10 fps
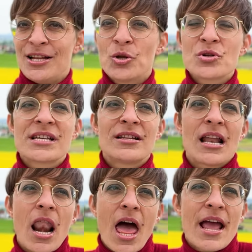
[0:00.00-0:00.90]
Lausanne,
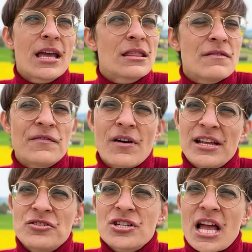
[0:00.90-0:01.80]
like the
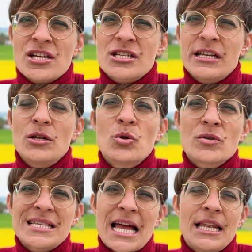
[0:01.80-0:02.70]
French actually,
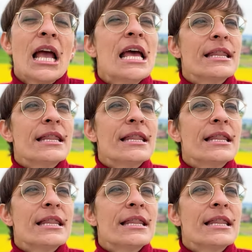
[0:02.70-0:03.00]
Lausanne.